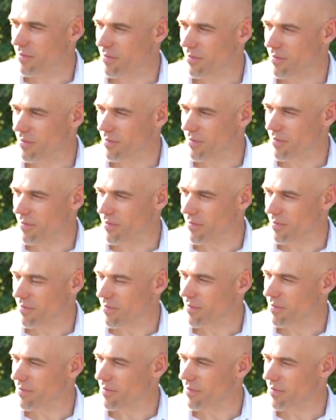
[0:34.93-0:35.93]

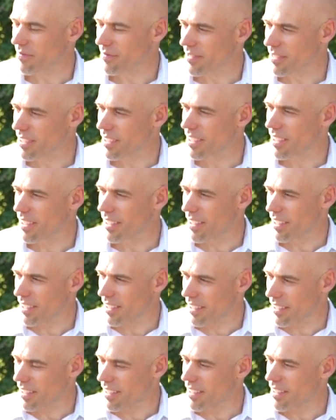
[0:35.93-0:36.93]

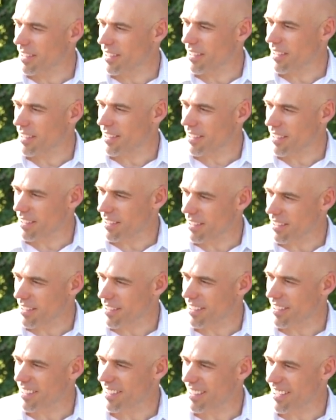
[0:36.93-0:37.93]

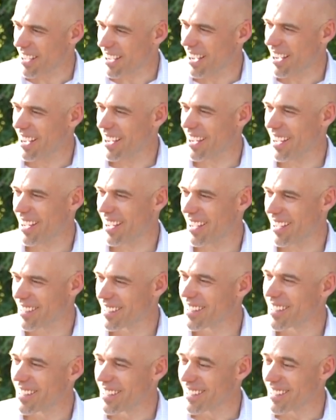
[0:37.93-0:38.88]
This person isn't speaking.